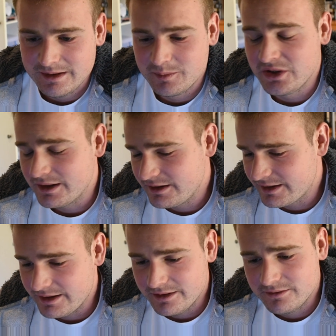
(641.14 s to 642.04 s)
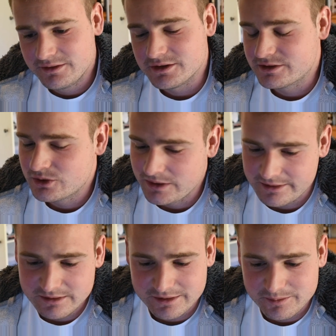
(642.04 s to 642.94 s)
But then again, just
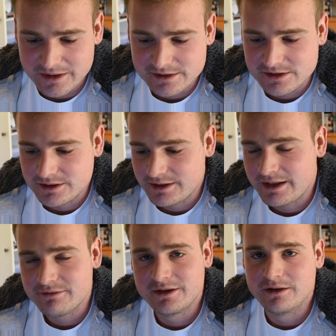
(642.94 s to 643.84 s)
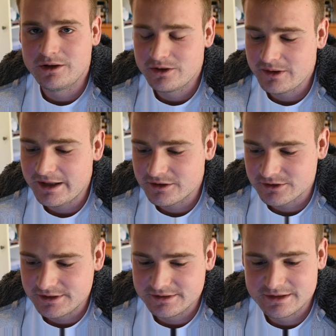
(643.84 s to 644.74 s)
quickly to mention, having low
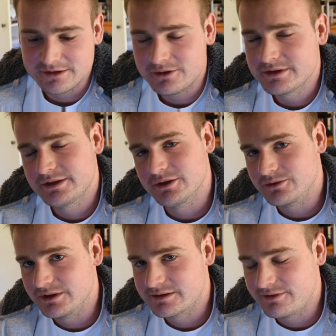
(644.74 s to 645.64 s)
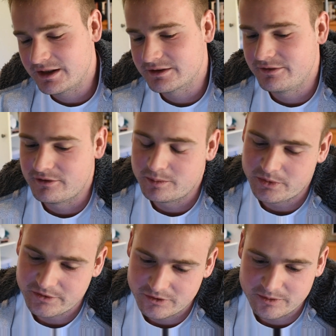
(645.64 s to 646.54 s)
androgens is also a risk factor for
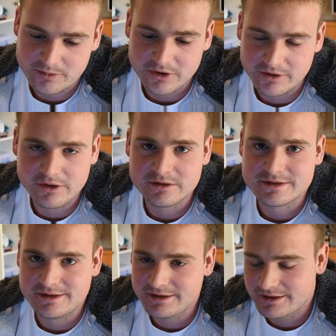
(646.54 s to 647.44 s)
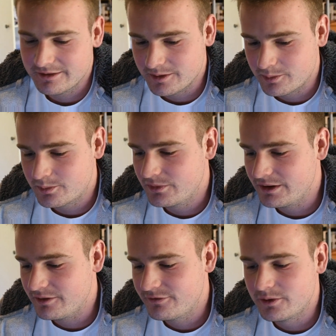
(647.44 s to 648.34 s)
poor uh, prognostic, uh,
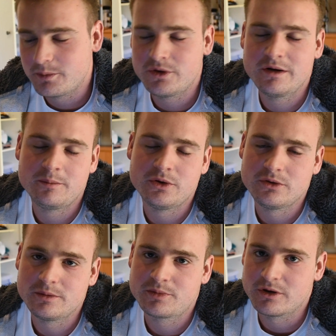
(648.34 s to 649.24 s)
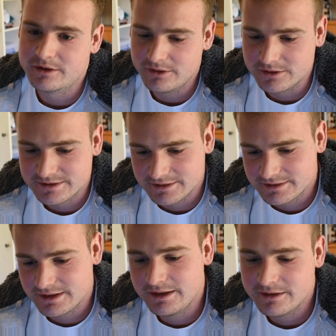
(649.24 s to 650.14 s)
uh, for a uh, poor
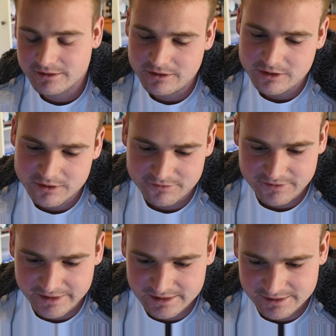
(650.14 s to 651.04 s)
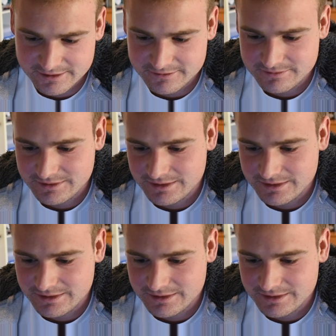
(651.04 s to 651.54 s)
prognosis in heart failure.